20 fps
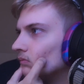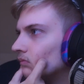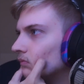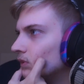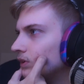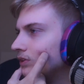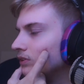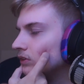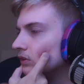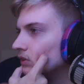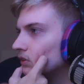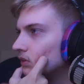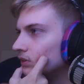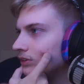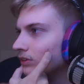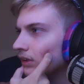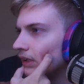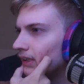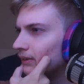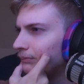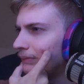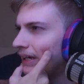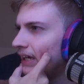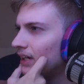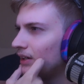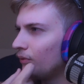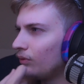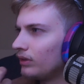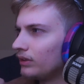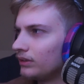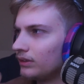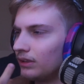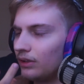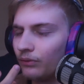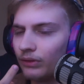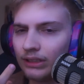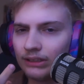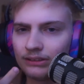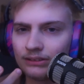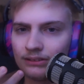you, you you're like man i want to i
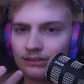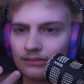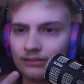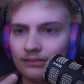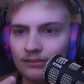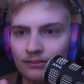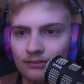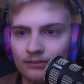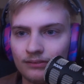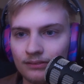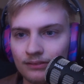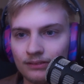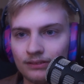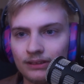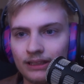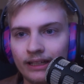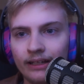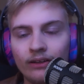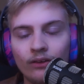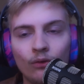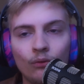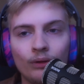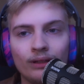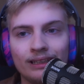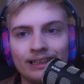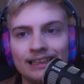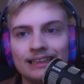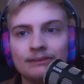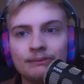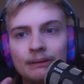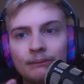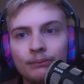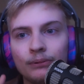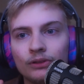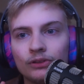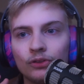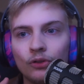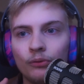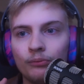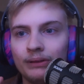want to tell what these people
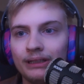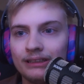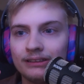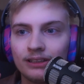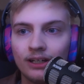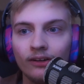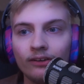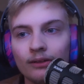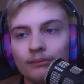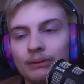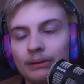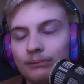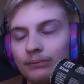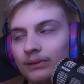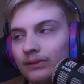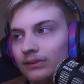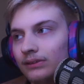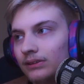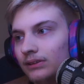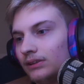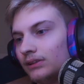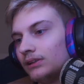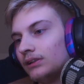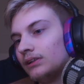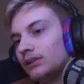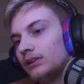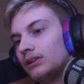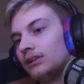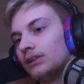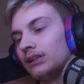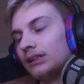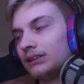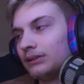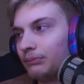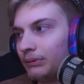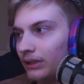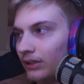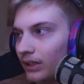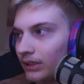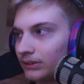told me to other people because it'd
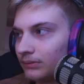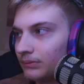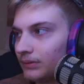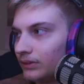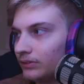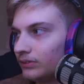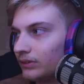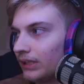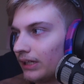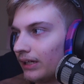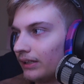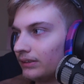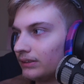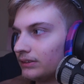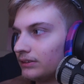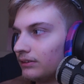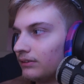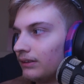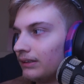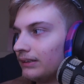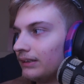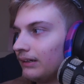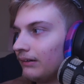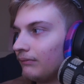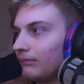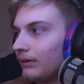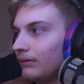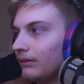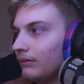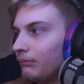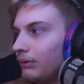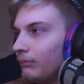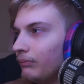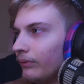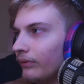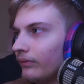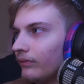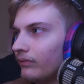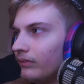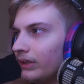be awesome to do that and so i think i think
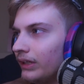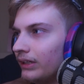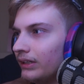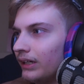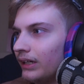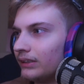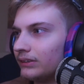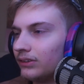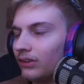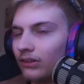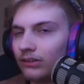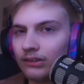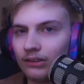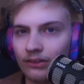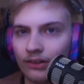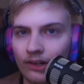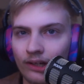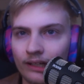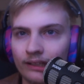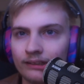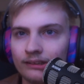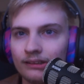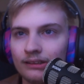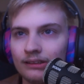people think i talk a lot